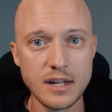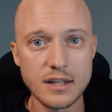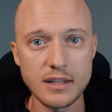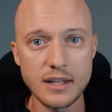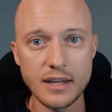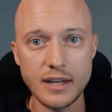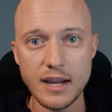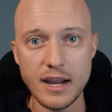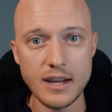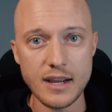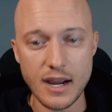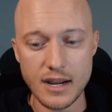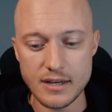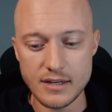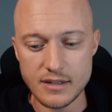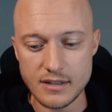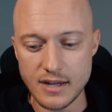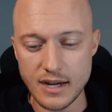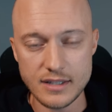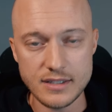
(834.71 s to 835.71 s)
Like
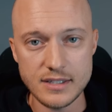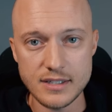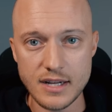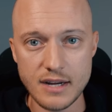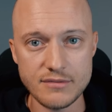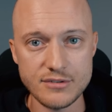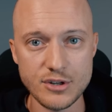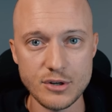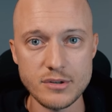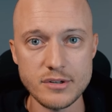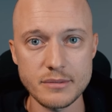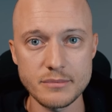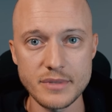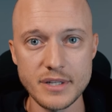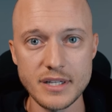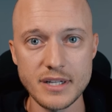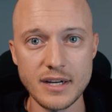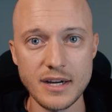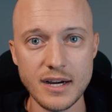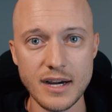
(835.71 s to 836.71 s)
I didn't have social
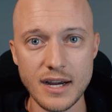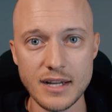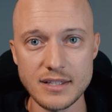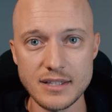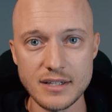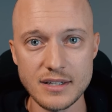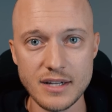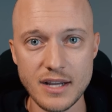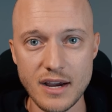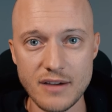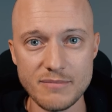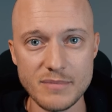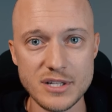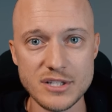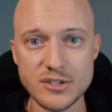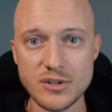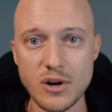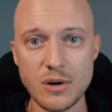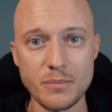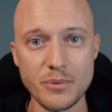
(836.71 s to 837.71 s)
media. I didn't have my
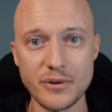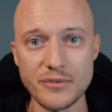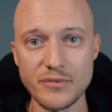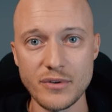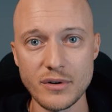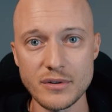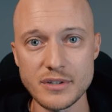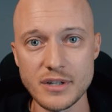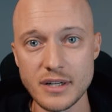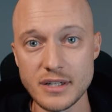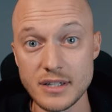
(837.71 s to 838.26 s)
stock portfolio.